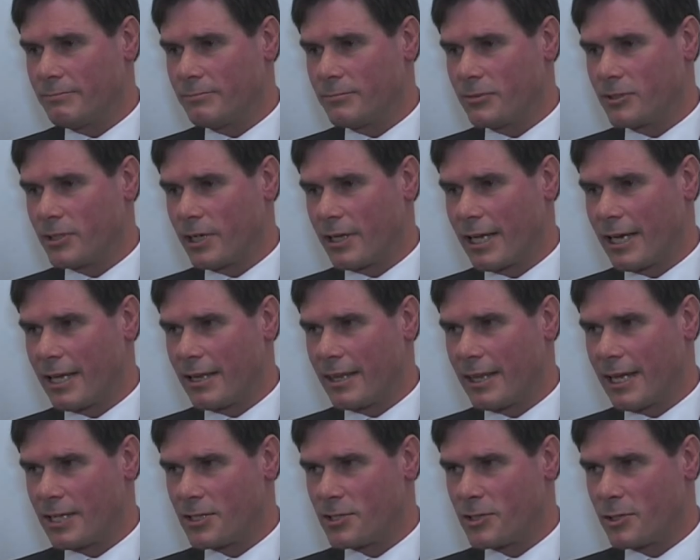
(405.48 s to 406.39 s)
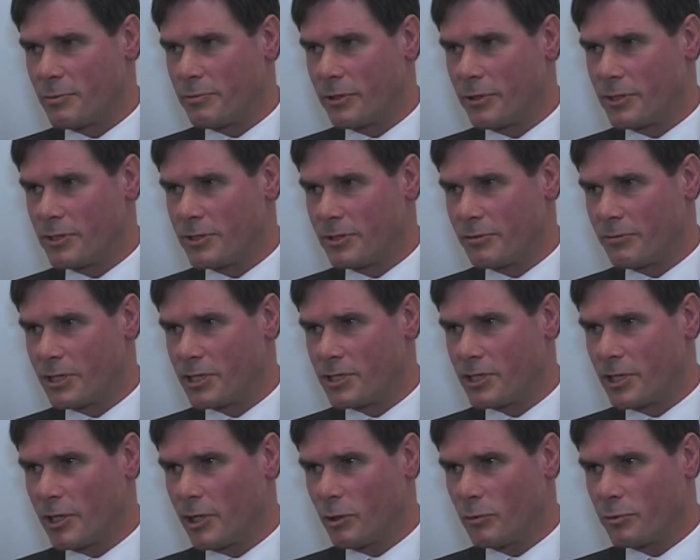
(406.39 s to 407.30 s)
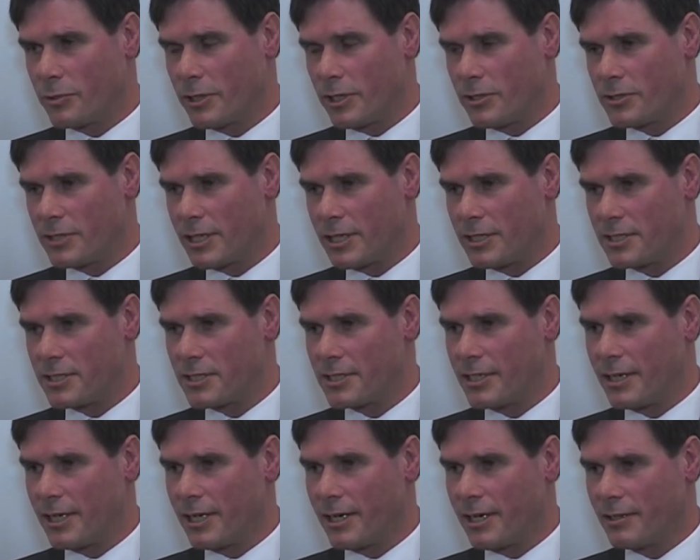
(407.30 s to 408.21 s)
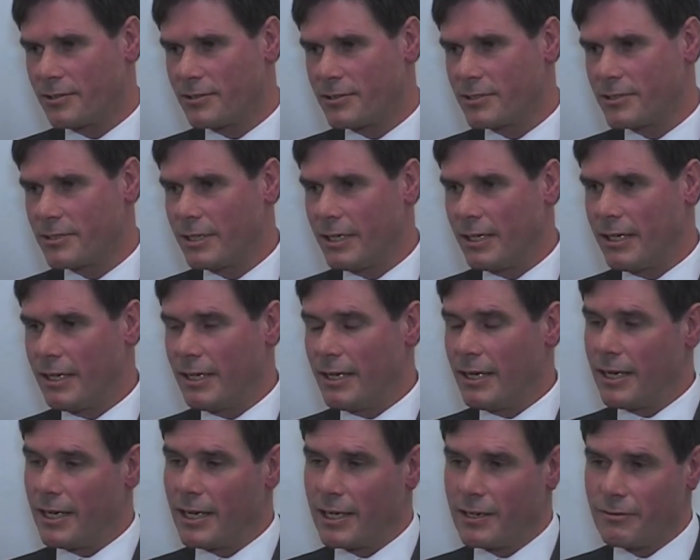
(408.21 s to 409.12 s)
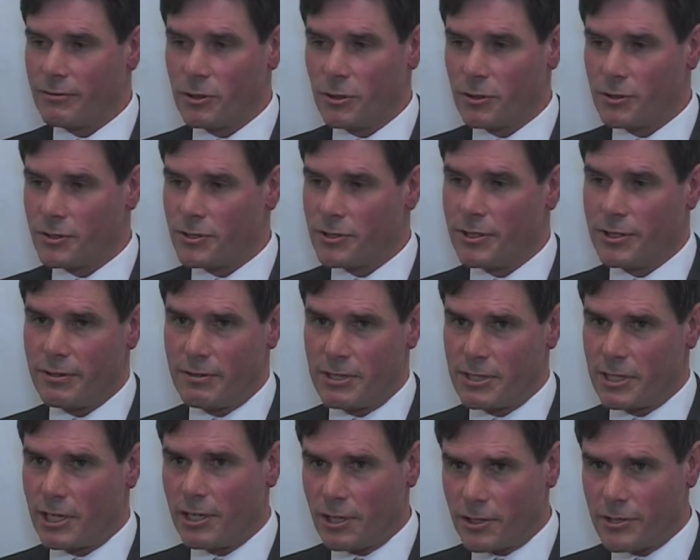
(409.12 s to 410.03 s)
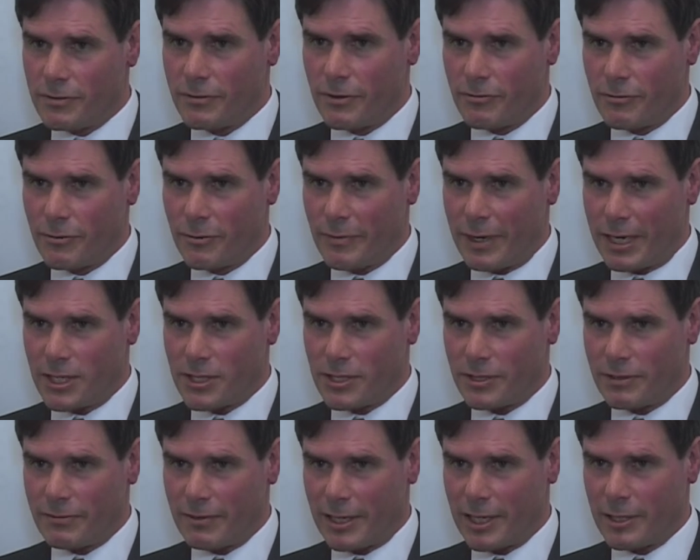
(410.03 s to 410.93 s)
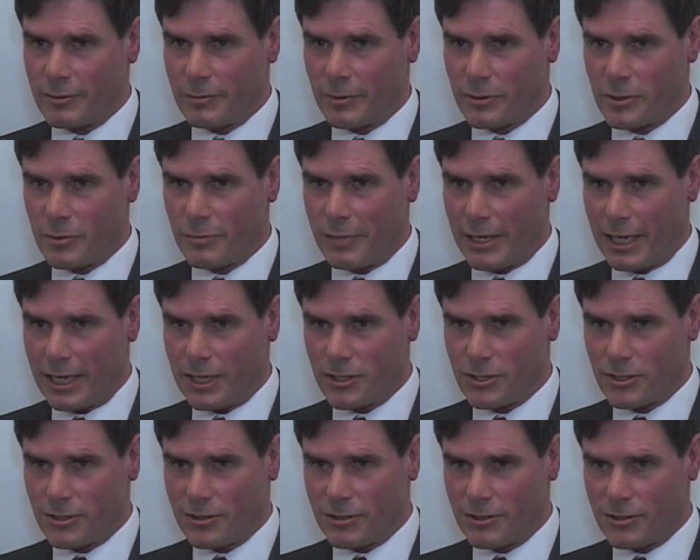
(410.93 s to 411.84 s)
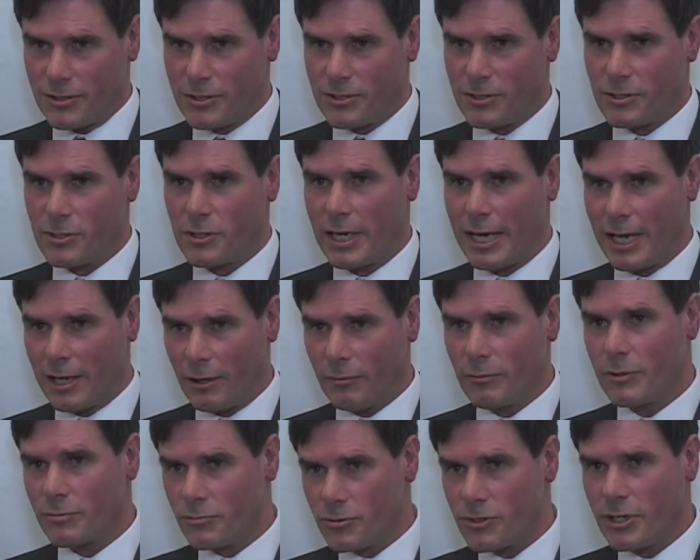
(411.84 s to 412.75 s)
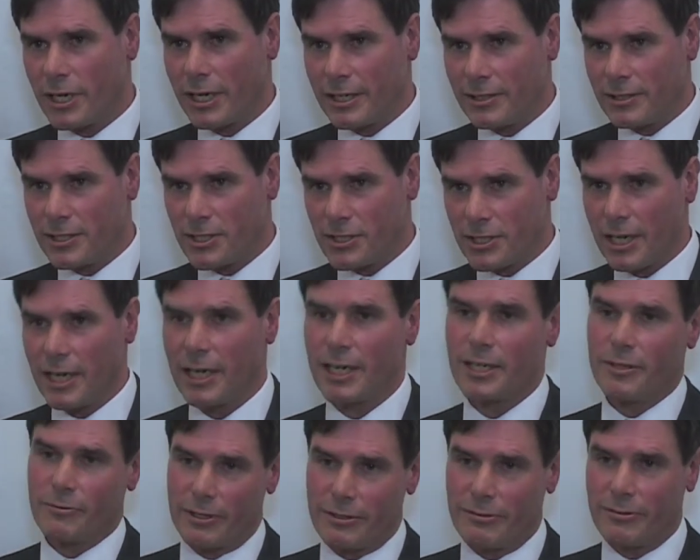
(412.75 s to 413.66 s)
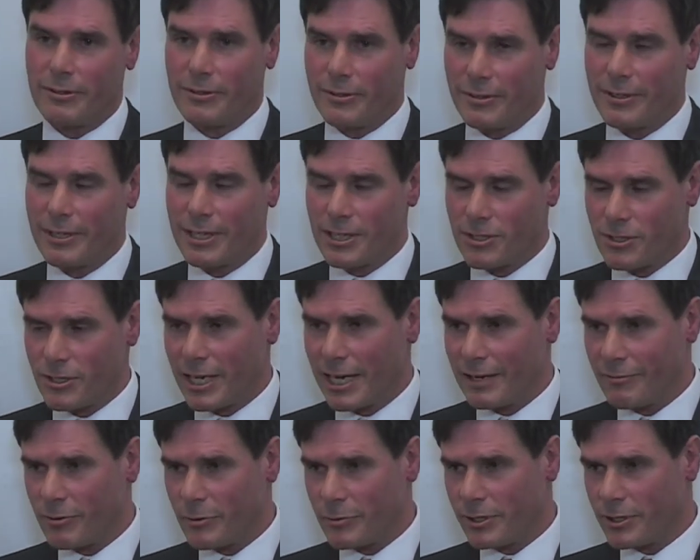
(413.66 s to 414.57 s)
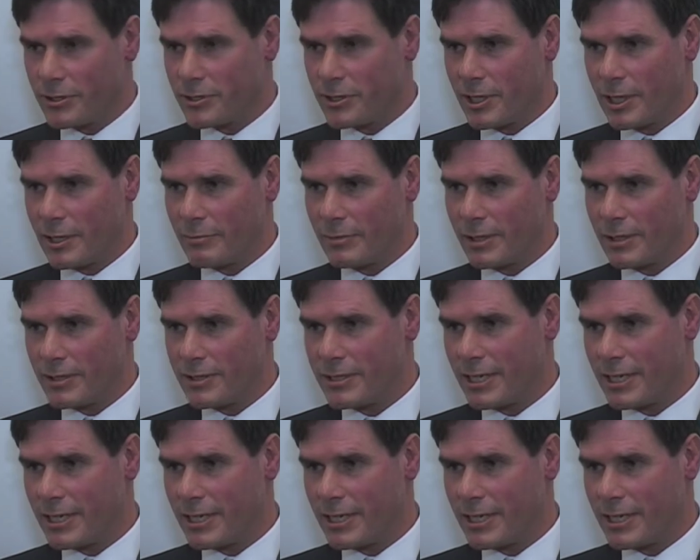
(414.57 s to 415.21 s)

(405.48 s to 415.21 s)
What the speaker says: So that's the point at which the whole process starts. And of course, there is a lot of information available to patients to help them try and decide whether or not they should have a prostate blood